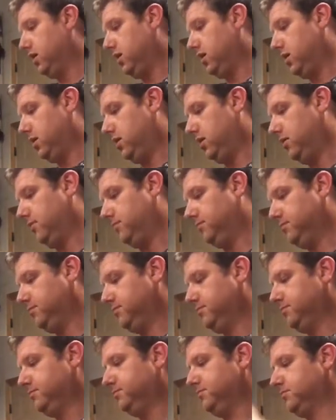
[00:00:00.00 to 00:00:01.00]

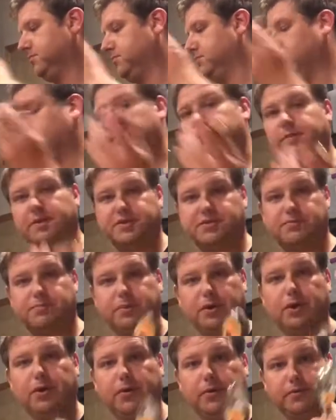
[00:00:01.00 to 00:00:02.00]
have my
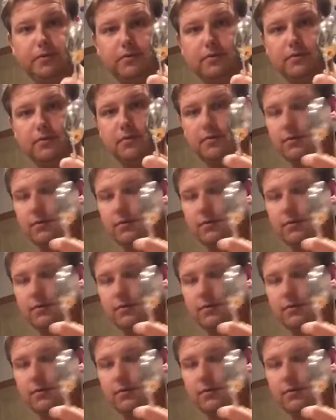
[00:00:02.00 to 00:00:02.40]
spoon,